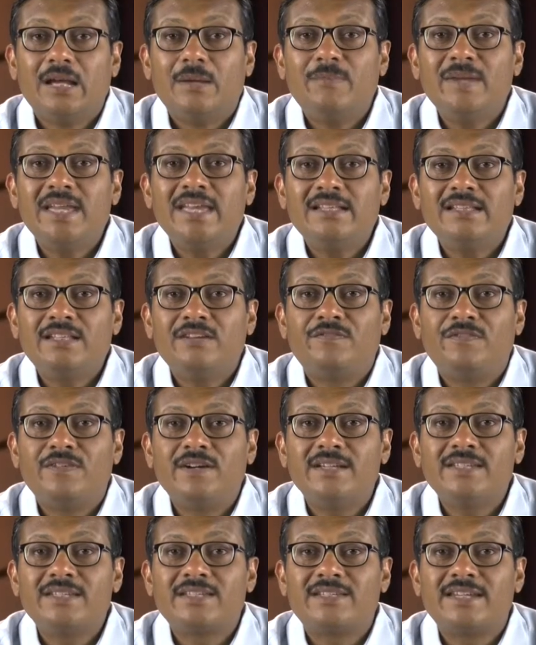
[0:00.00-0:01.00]
Being the
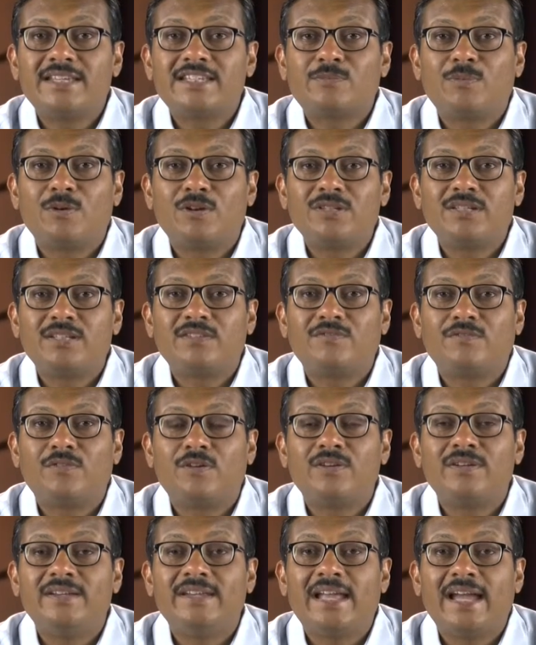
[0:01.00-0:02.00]
first responder
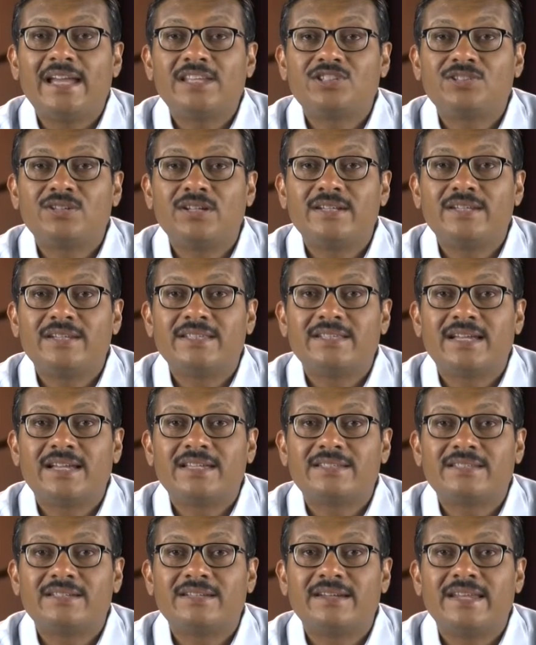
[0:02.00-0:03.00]
for natural
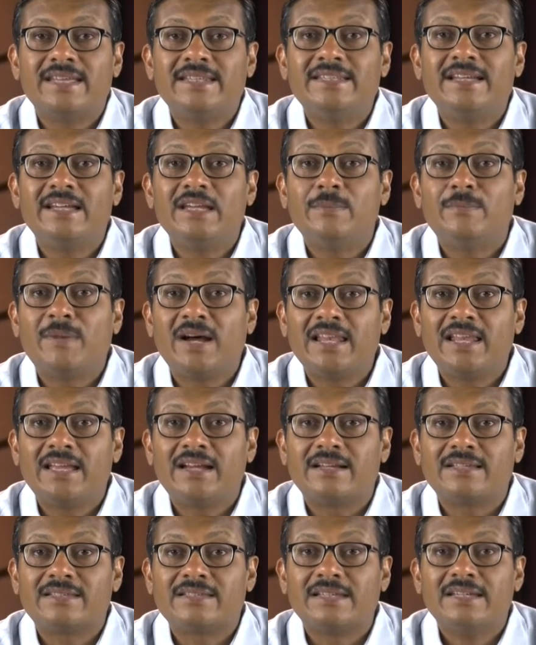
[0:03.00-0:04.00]
disaster in the
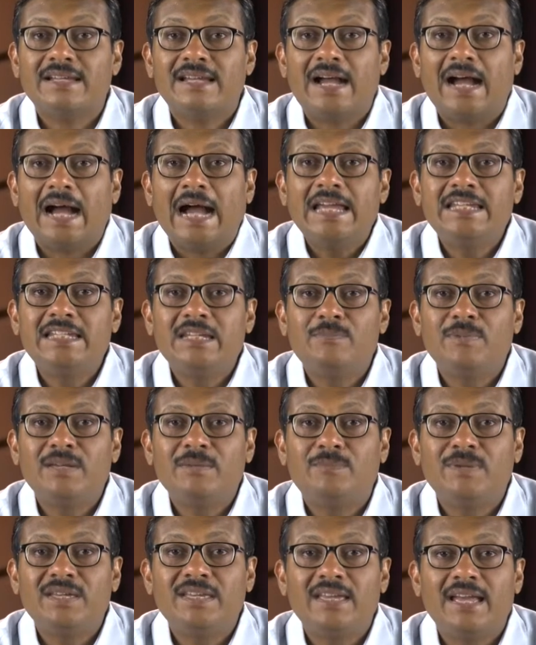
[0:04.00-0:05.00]
Himalayas,
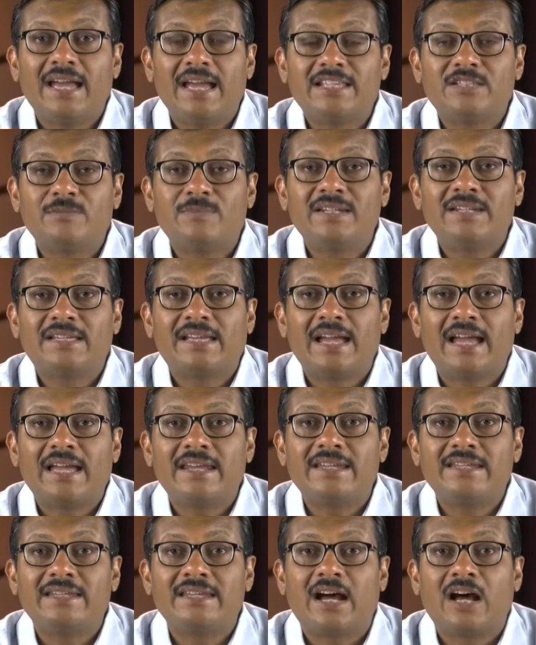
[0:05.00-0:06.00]
ITBP has been
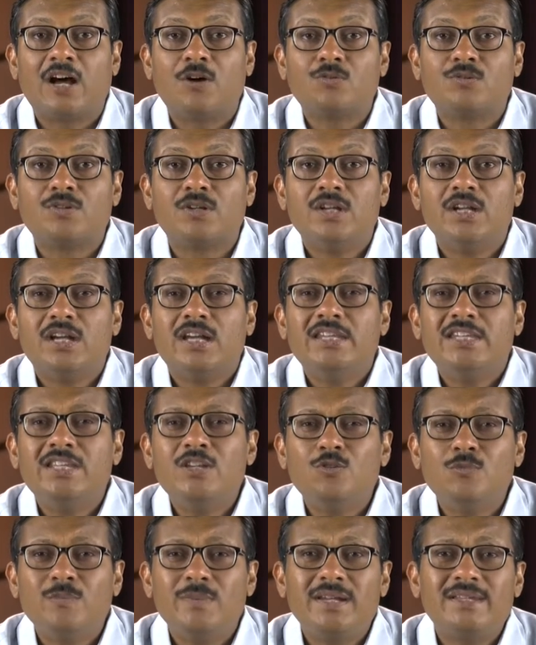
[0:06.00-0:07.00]
carried out
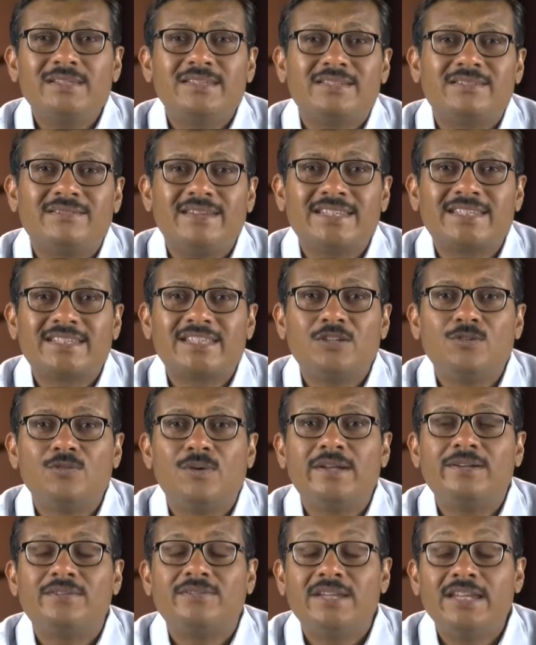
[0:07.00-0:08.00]
numerous rescue
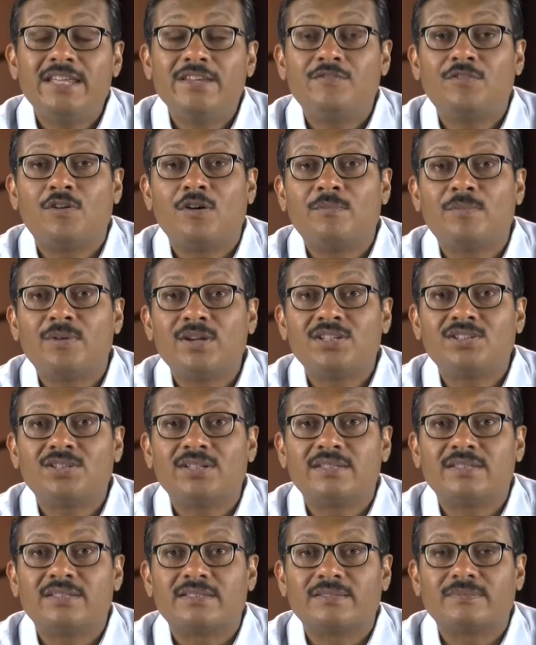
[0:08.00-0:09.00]
and relief
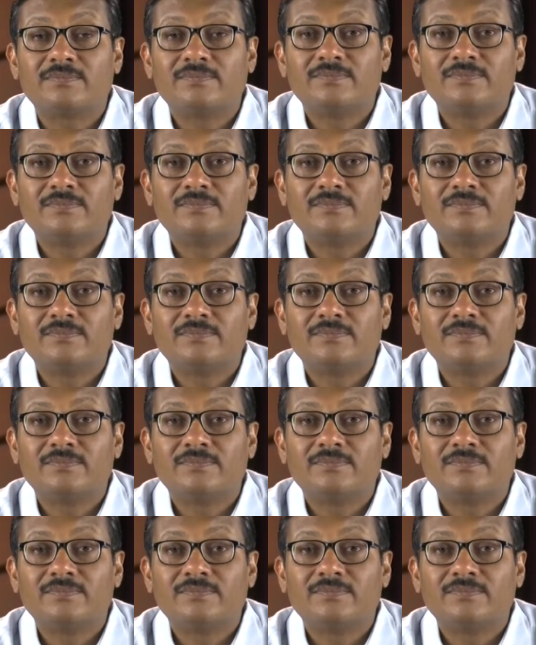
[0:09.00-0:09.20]
operations.